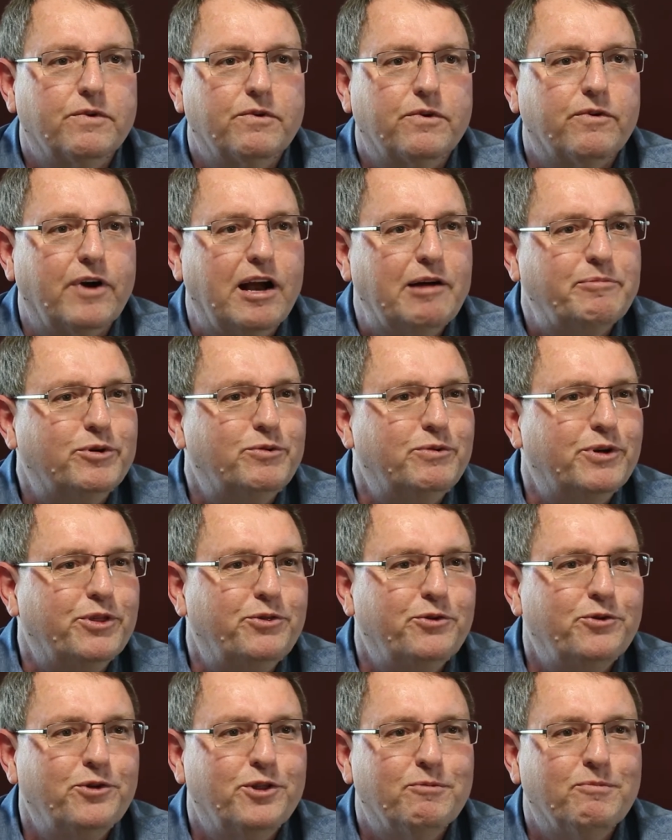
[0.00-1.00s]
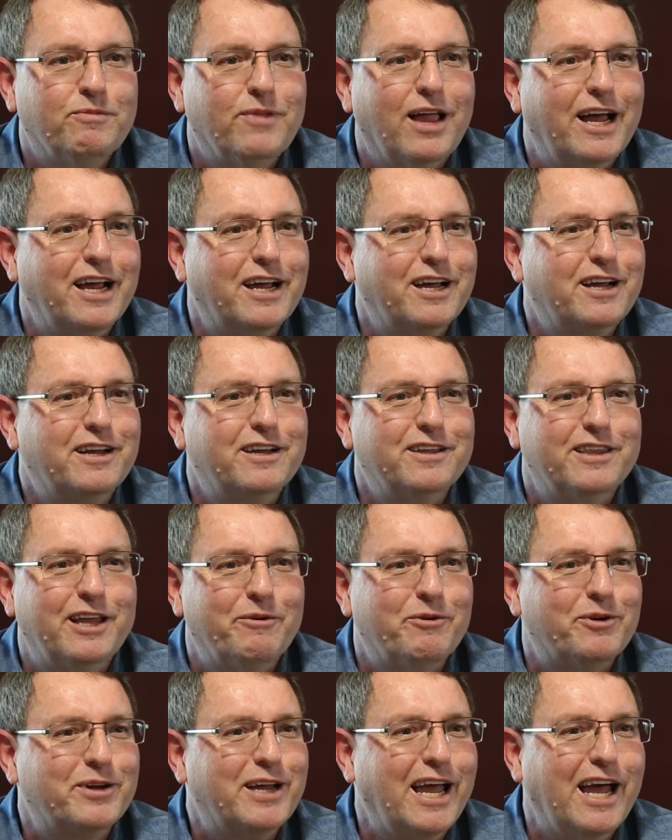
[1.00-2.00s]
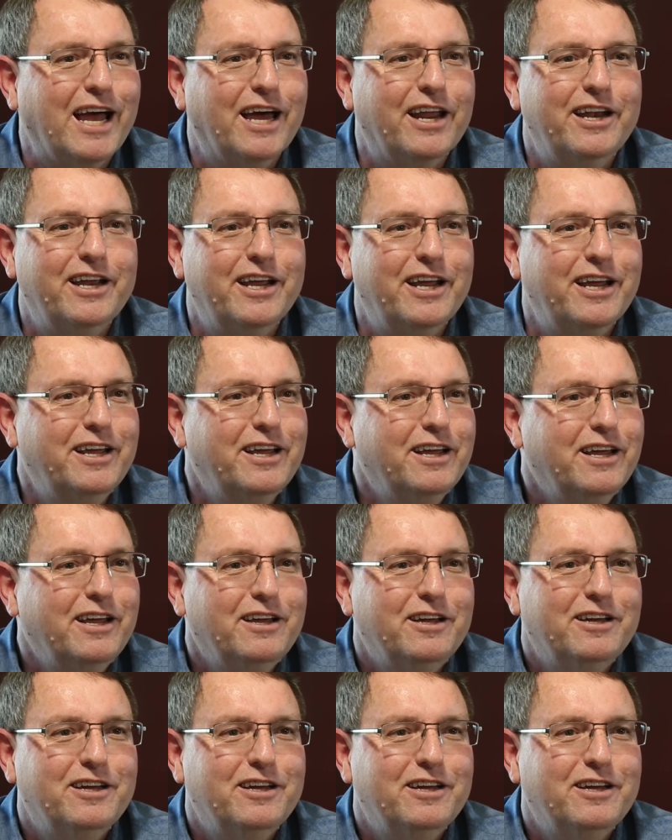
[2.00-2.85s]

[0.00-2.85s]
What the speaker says: Grandpa went through them like they were candy.